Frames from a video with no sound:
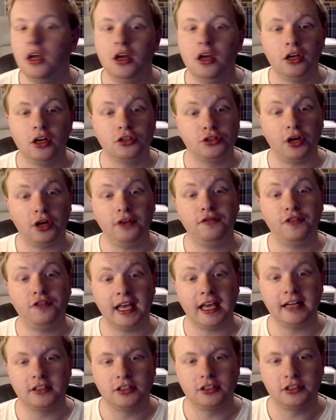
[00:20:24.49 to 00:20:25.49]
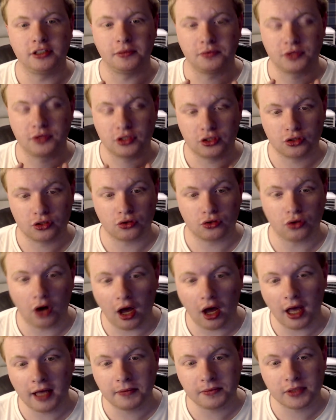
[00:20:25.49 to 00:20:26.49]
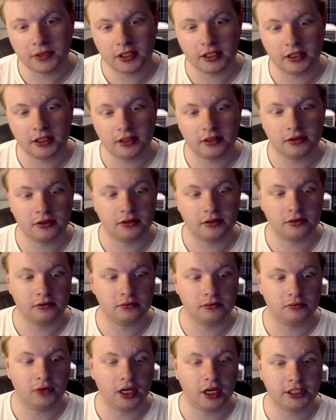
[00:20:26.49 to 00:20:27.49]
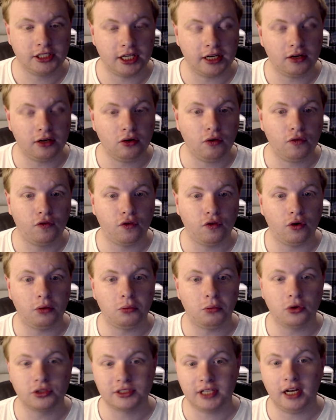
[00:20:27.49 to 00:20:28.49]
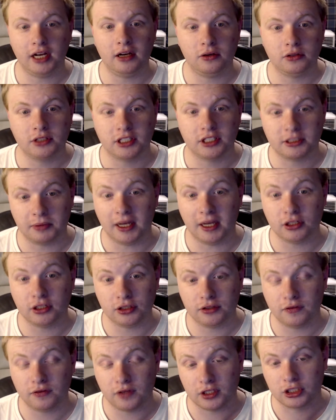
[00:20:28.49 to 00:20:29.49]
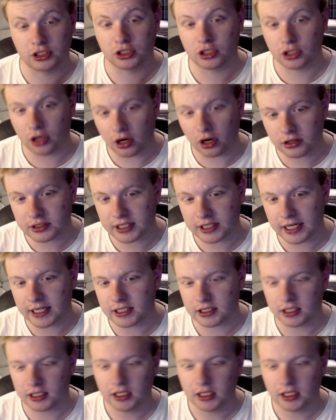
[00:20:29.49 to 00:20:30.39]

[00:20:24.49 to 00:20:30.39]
Don't forget to subscribe to my channel for more Star Wars Expanded Universe content.